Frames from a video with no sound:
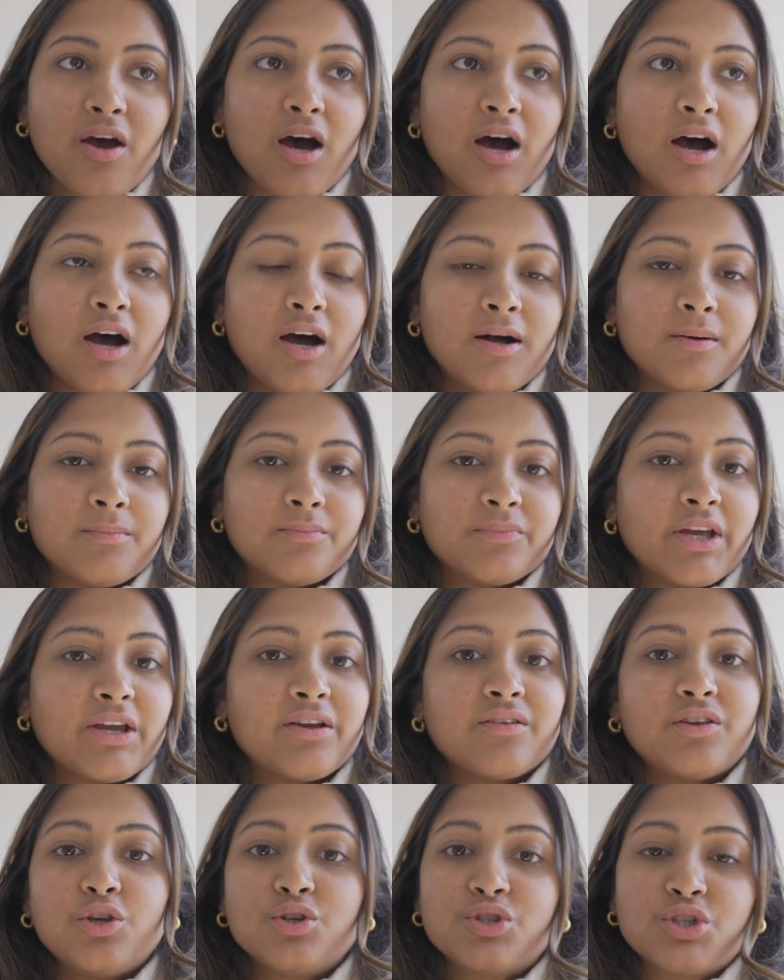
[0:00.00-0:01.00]
um,
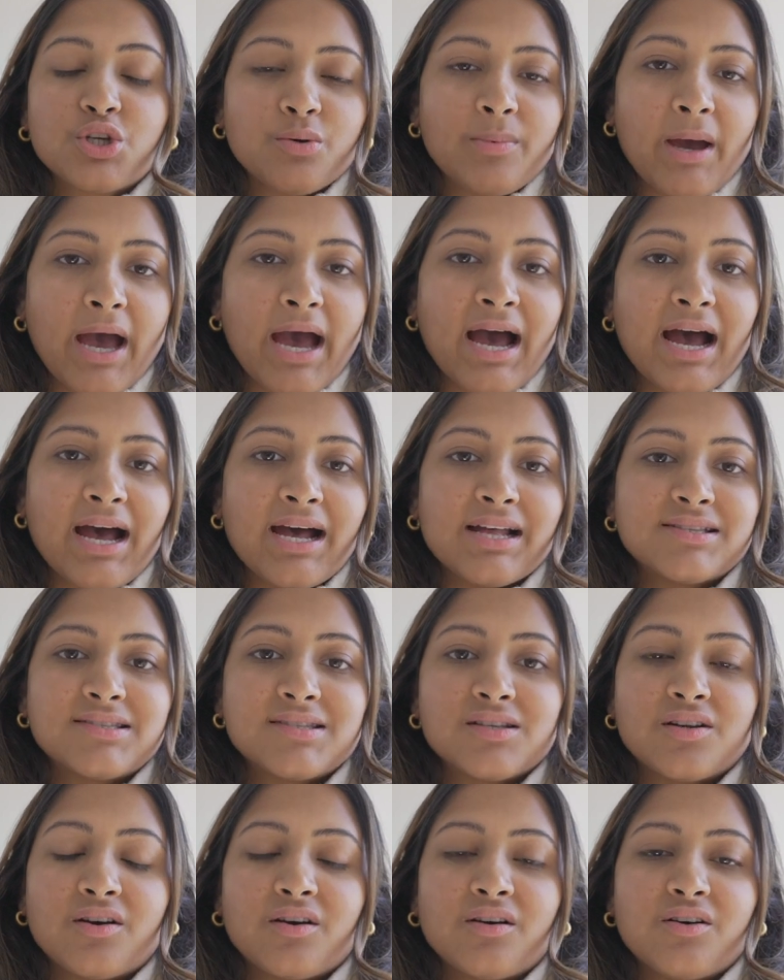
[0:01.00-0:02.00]
like YouTube
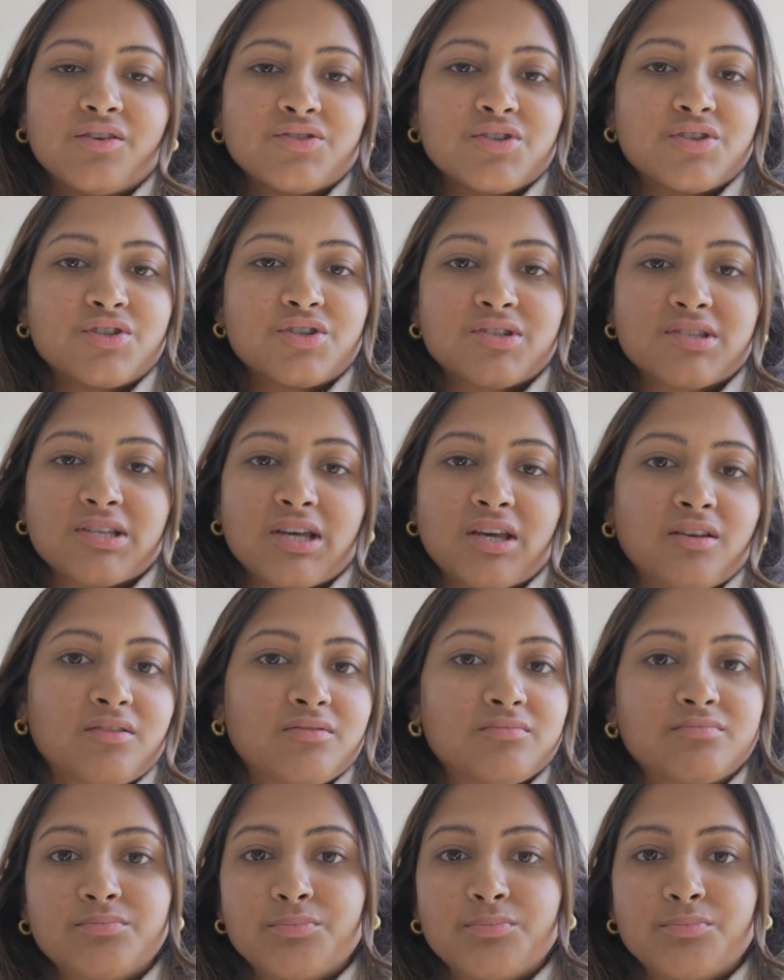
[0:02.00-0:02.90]
ads and also just like